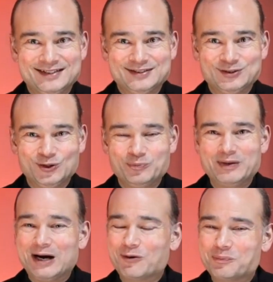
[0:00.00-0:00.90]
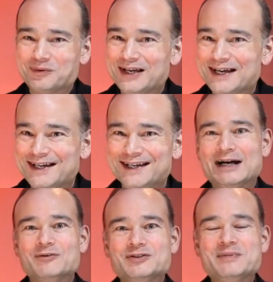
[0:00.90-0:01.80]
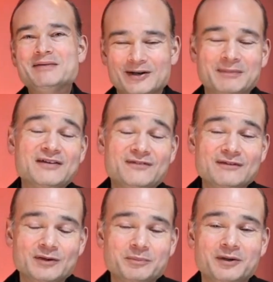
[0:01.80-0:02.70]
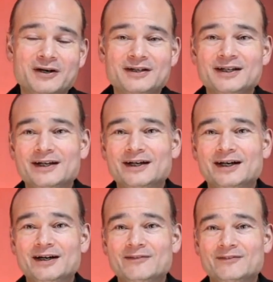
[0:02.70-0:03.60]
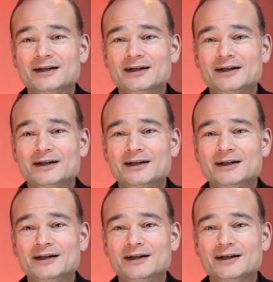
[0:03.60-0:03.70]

This whole power play was maybe my favorite part of,